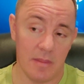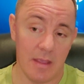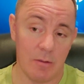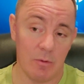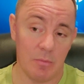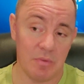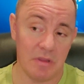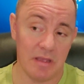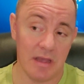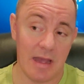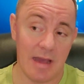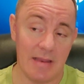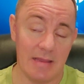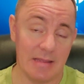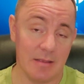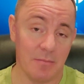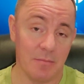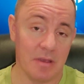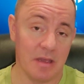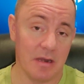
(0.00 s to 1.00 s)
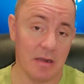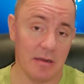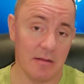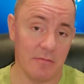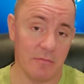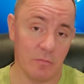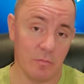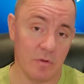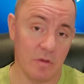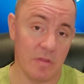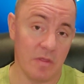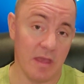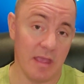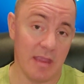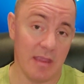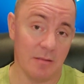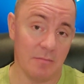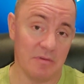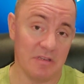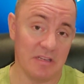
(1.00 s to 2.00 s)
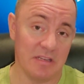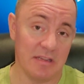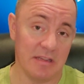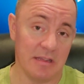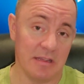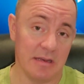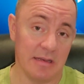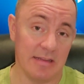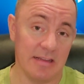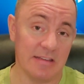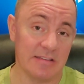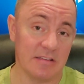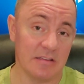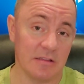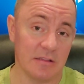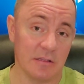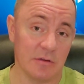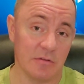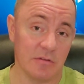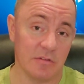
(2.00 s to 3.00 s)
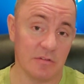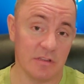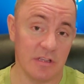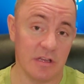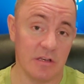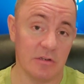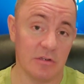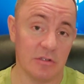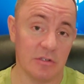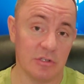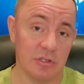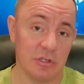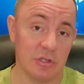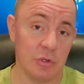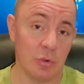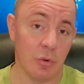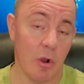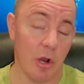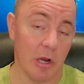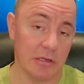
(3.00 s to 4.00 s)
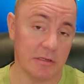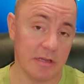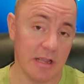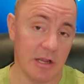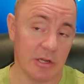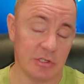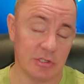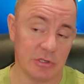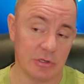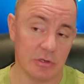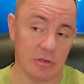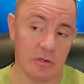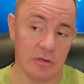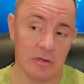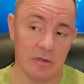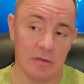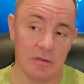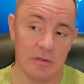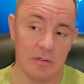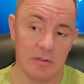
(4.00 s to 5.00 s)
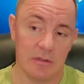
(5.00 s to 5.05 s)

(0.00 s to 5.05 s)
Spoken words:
They would be highly competitive with AMD, at least in their Zen 2 architecture.